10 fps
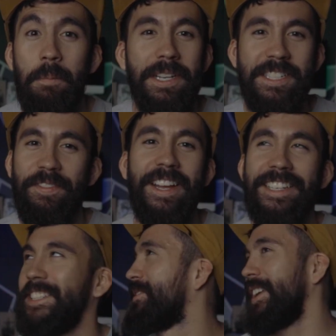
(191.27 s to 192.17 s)
But it's
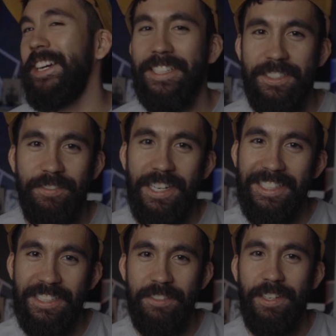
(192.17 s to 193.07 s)
fine, it's fine, it's
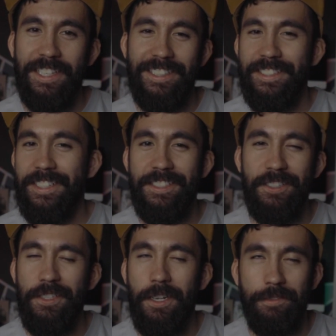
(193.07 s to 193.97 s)
fine, it's fine. These things
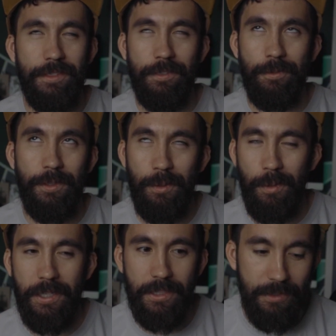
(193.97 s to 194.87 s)
are tough, they're
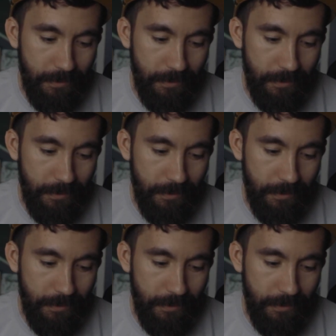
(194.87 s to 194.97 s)
rugged.